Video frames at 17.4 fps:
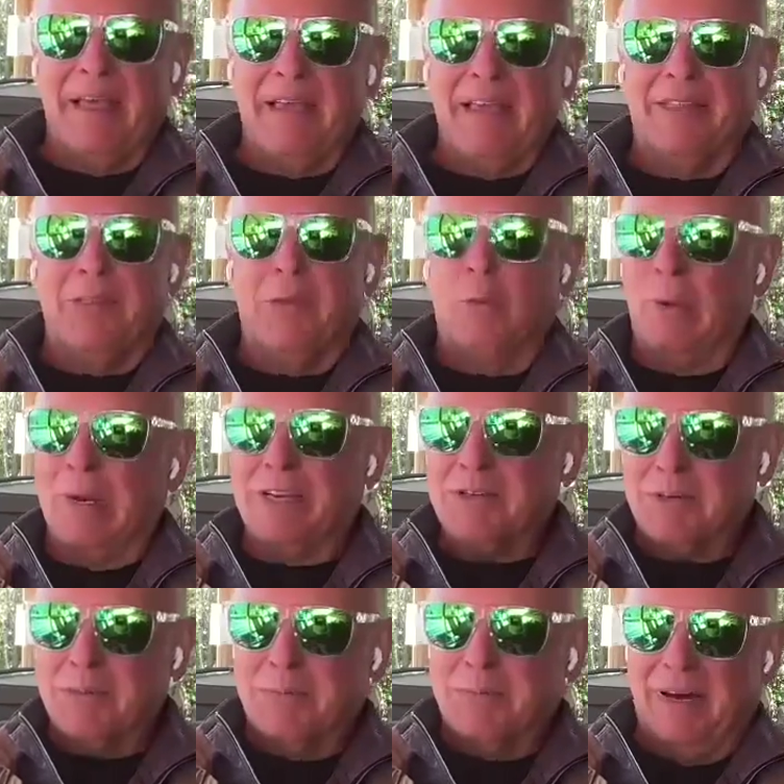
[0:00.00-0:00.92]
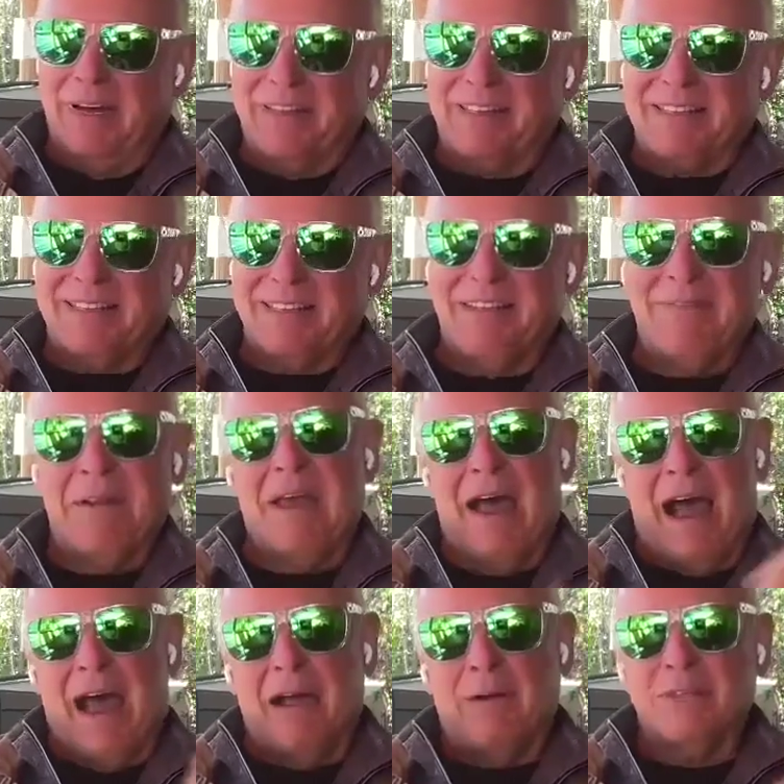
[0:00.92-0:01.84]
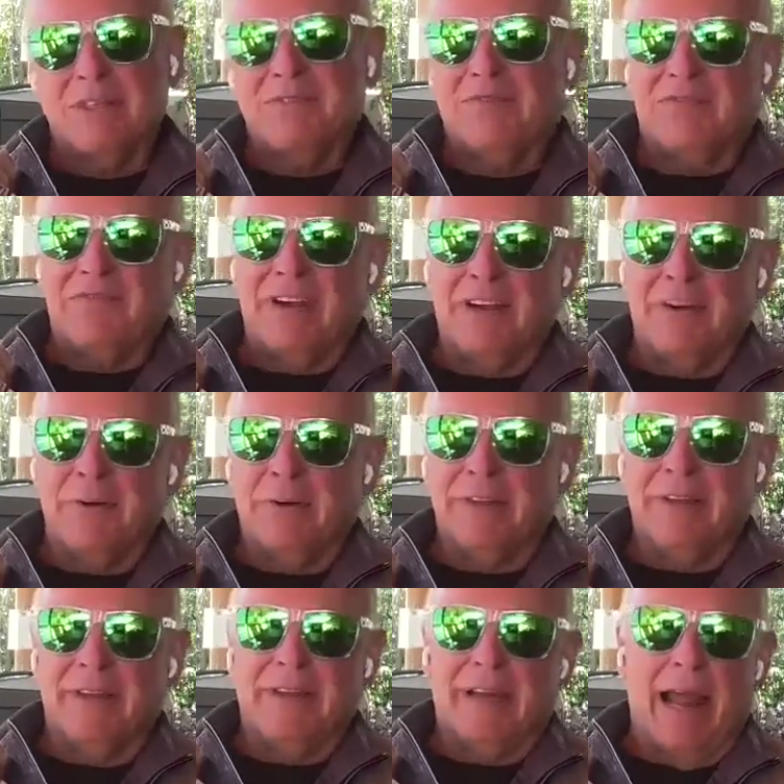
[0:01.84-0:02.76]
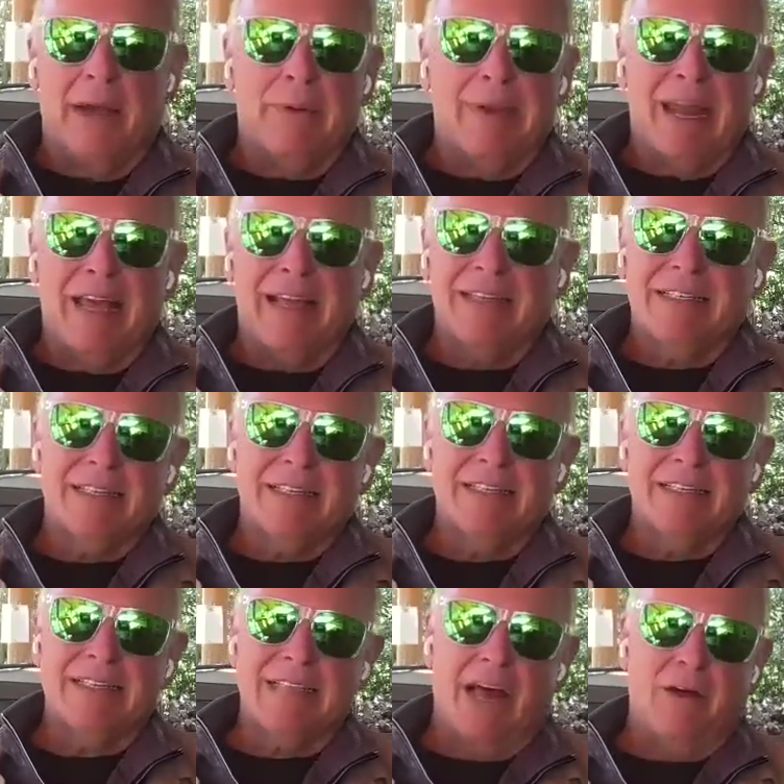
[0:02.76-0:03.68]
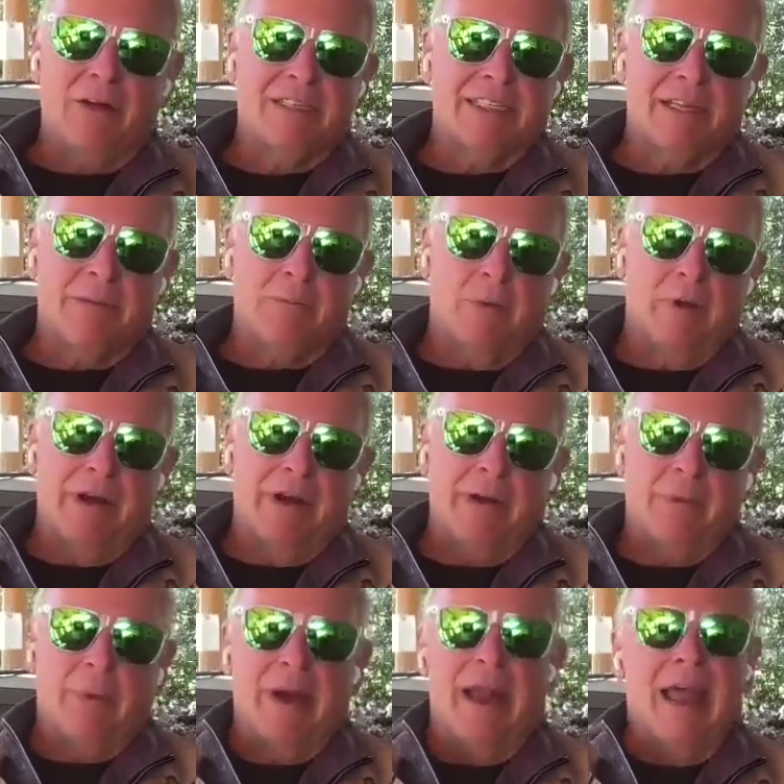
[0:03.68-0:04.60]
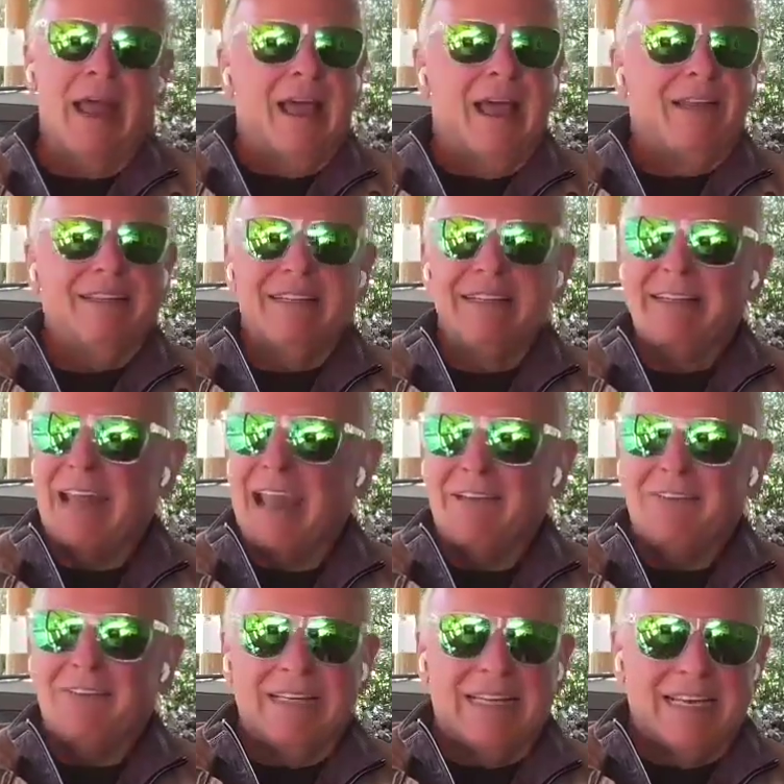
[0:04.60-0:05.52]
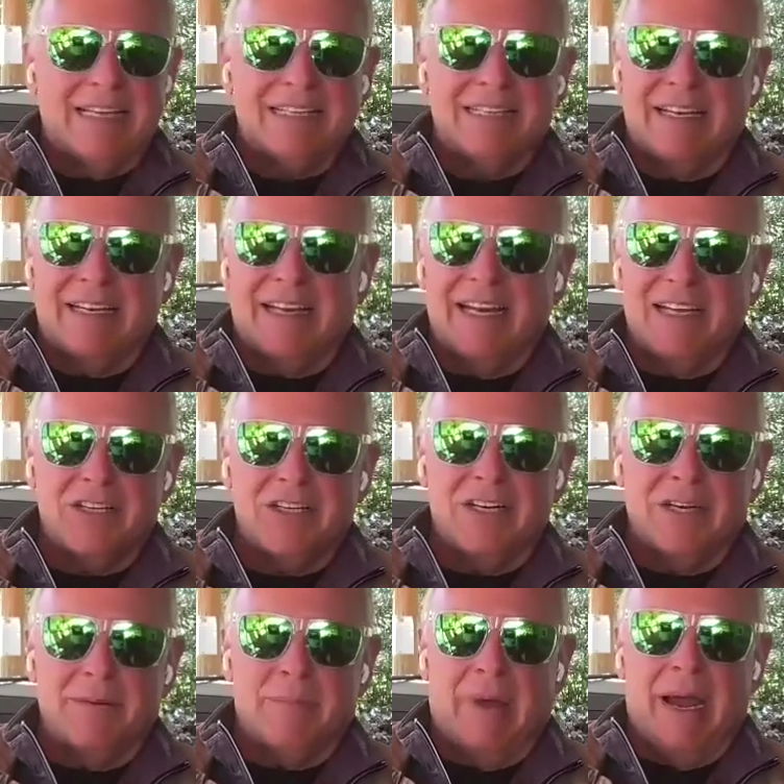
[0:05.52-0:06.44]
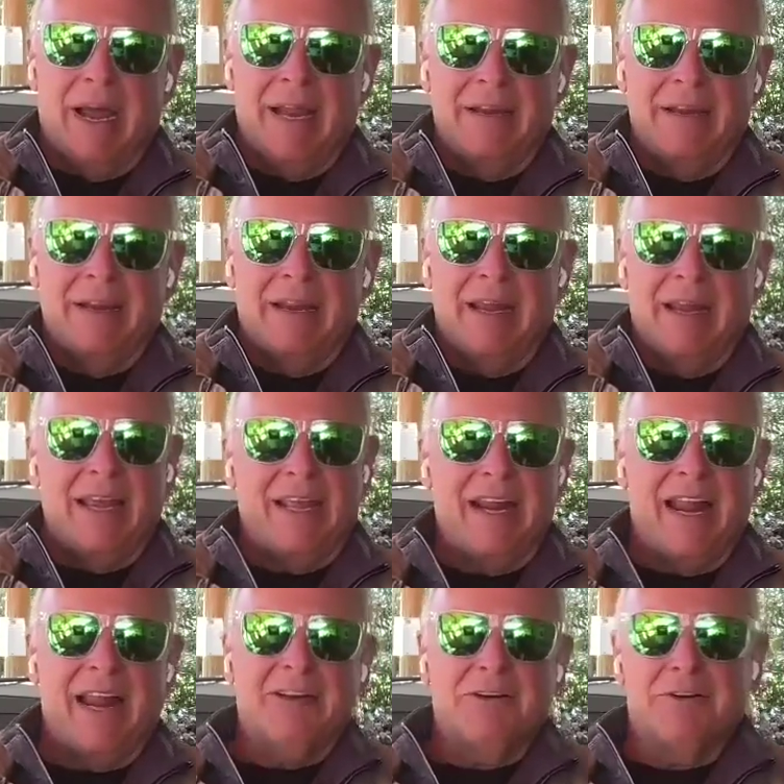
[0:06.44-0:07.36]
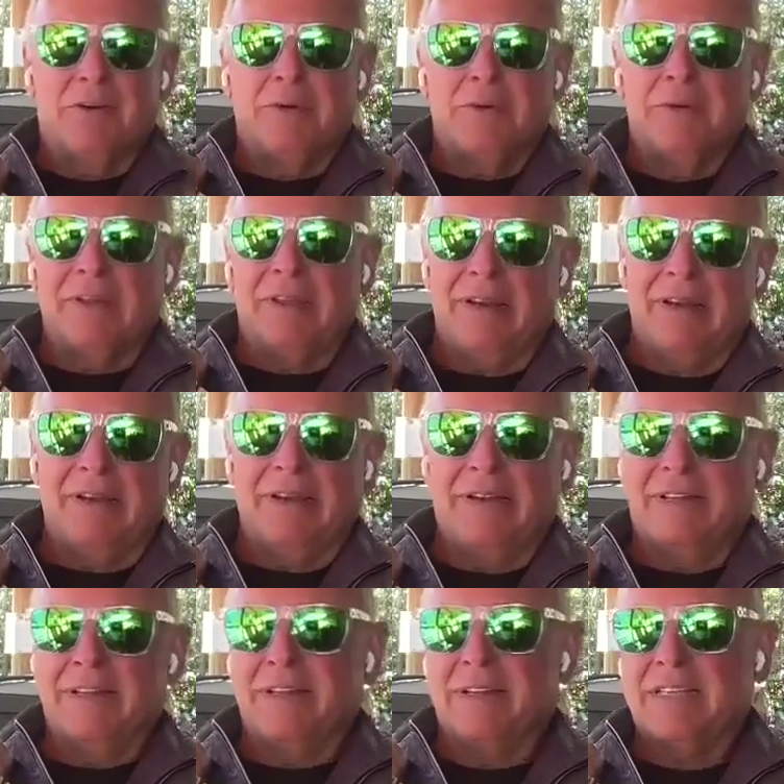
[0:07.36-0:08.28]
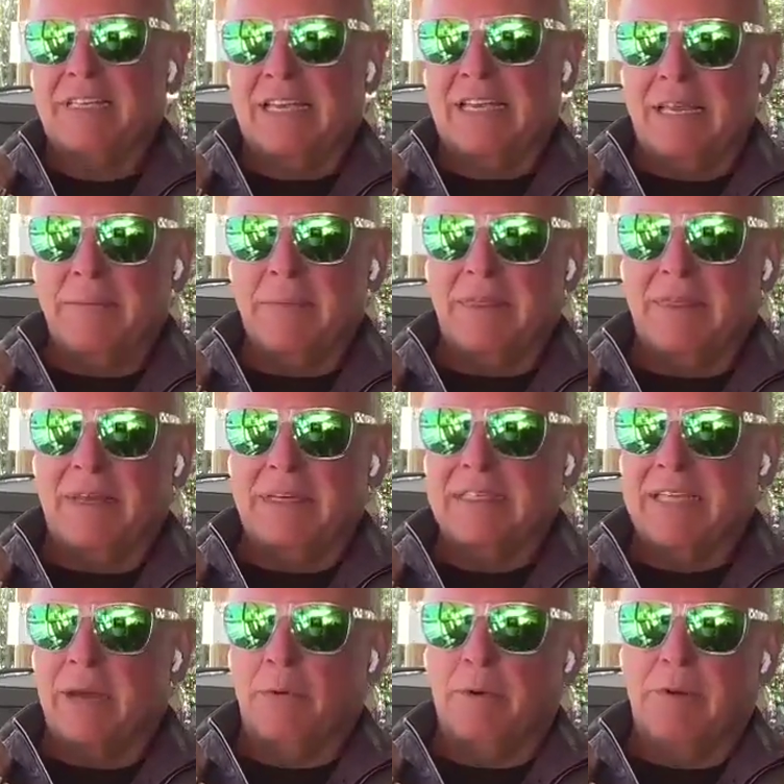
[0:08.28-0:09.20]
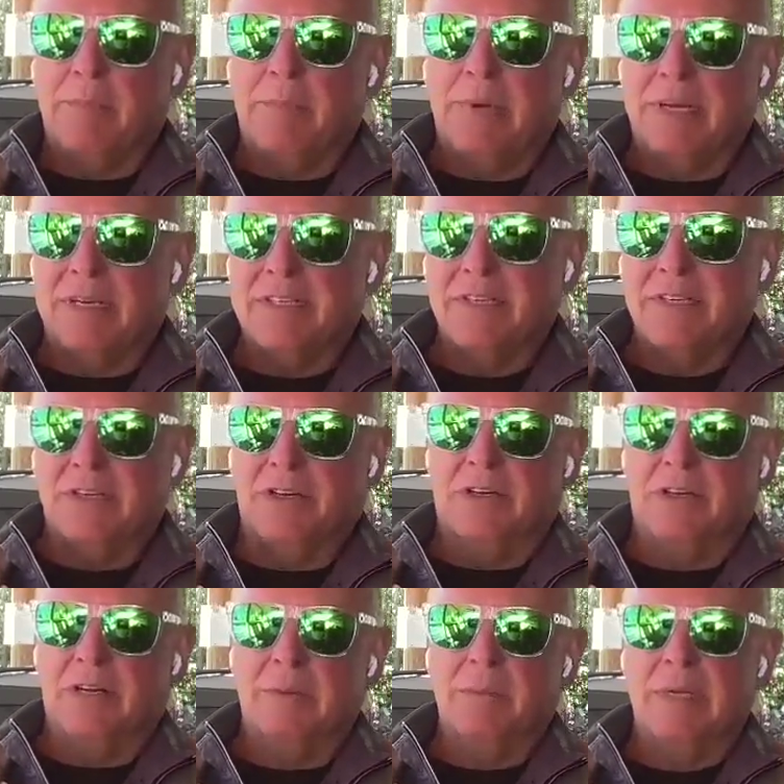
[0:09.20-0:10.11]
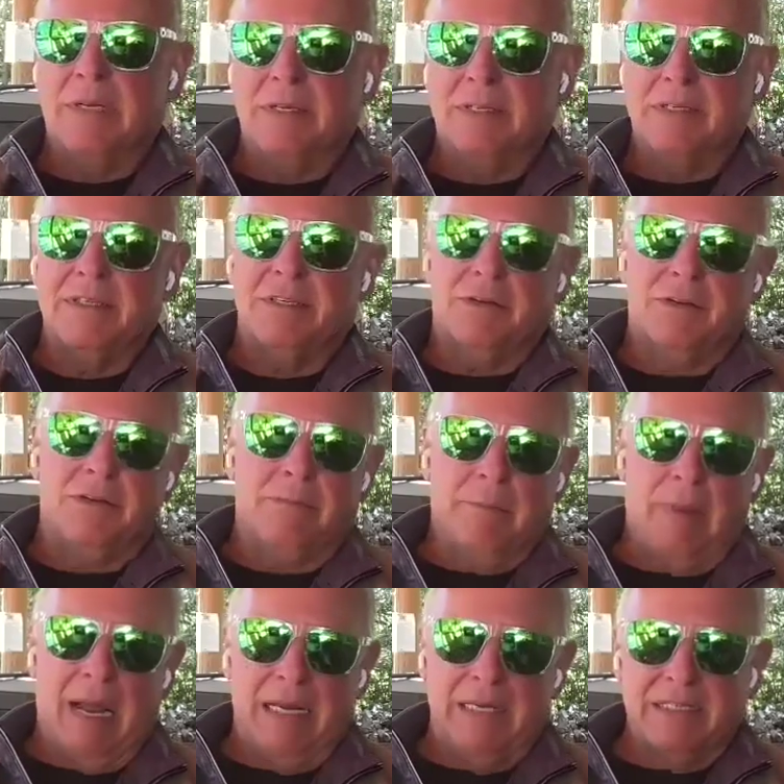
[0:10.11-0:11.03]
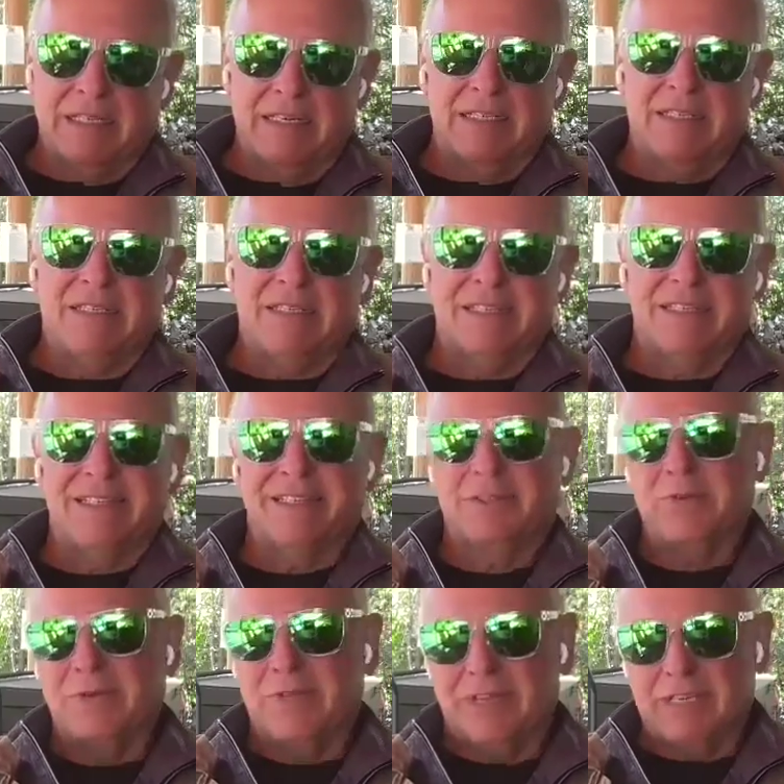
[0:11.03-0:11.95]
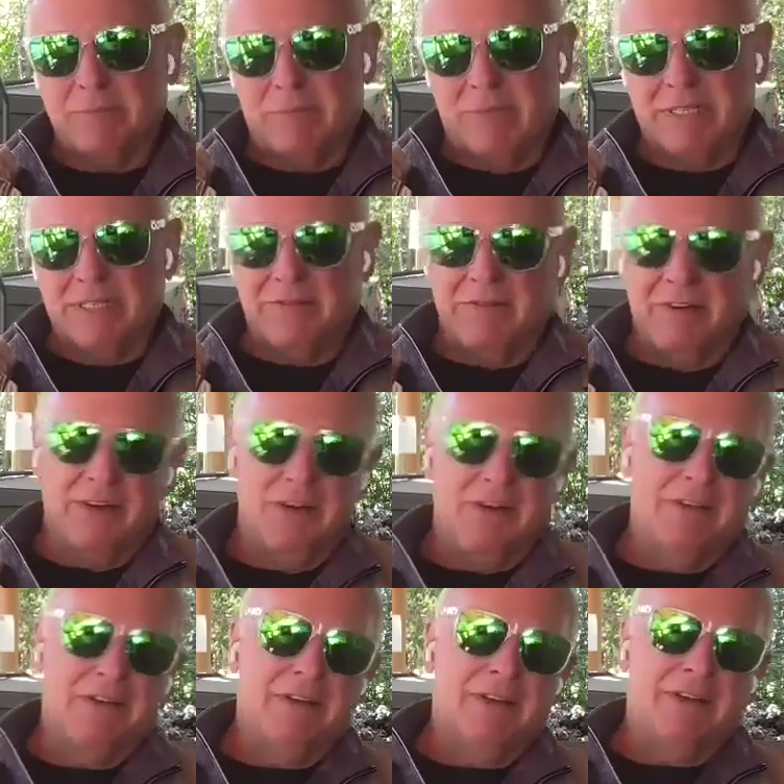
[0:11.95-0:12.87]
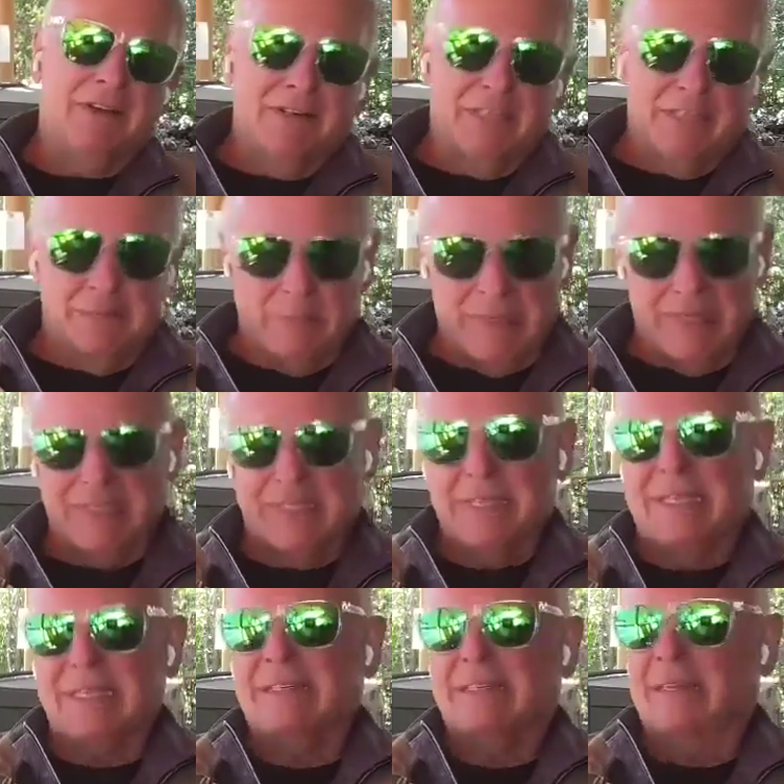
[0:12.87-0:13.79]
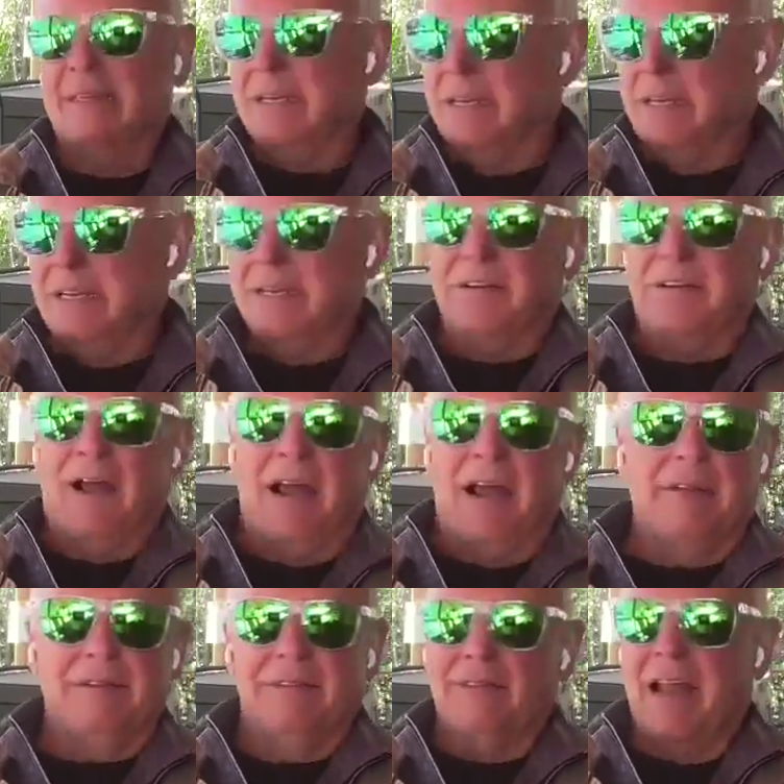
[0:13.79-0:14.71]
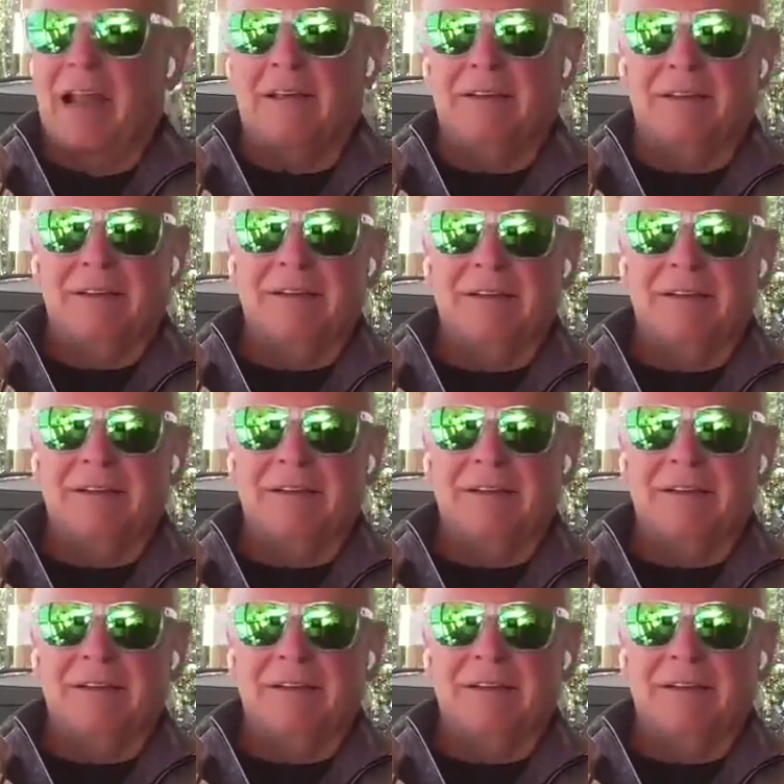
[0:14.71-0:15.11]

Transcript: in the winter months, I was figuring that I would head to the south somewhere anyway. Didn't have a destination in mind. And I don't know that in the scheme of things, I would have picked Sedona because, the mindset's just, it's really expensive to go there and it's busy. And, I